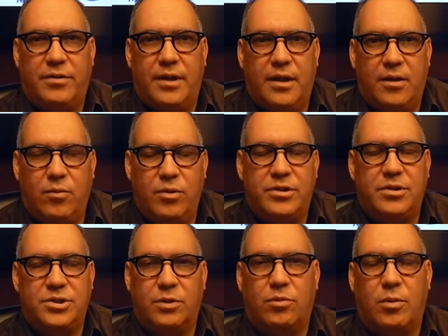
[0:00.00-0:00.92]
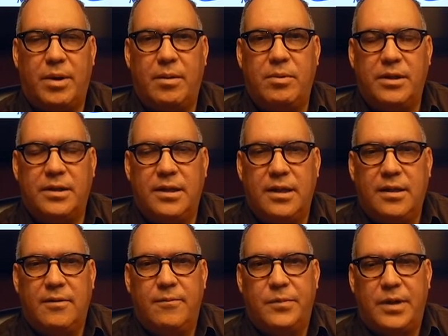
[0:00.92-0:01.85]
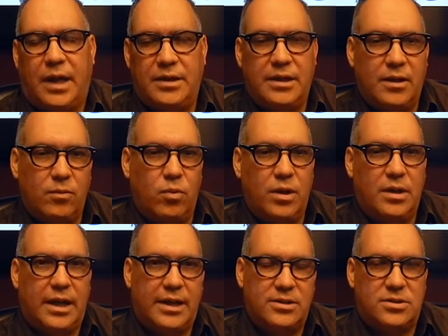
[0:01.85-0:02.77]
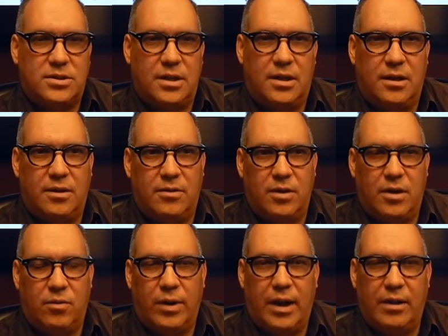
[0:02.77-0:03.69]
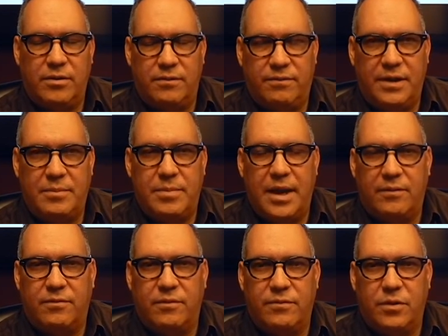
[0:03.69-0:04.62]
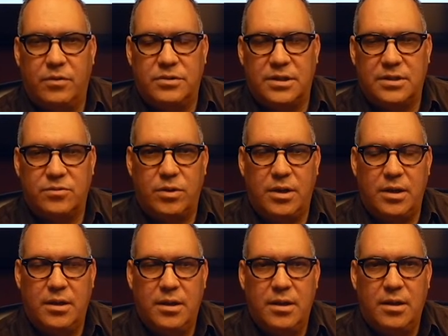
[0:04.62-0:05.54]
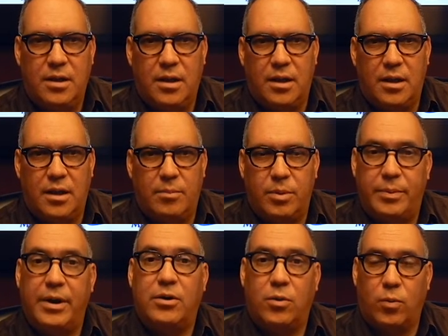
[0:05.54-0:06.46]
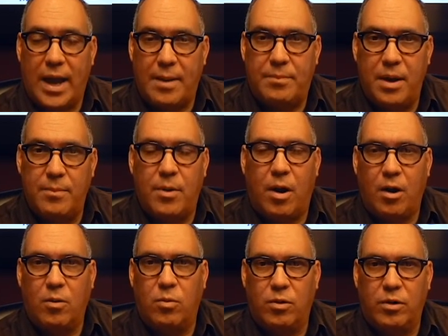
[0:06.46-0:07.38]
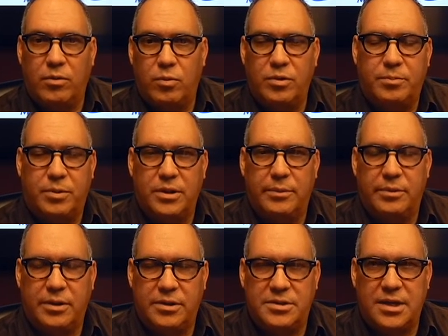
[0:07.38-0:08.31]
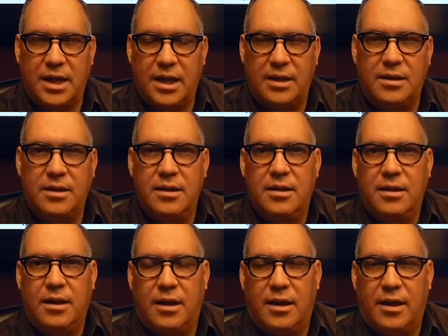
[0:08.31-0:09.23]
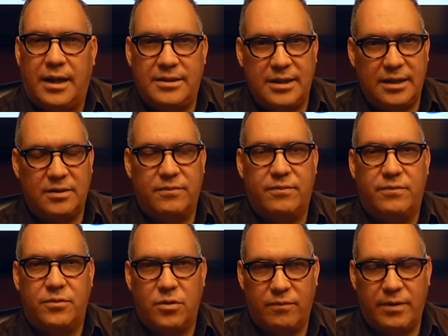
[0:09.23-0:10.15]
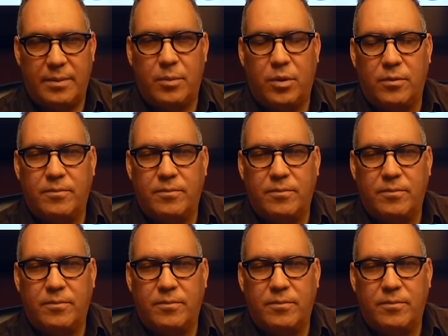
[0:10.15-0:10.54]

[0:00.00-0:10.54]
the general public, and to get one last round of feedback from folks as we prepare to wrap up our work with preliminary design at the end of November.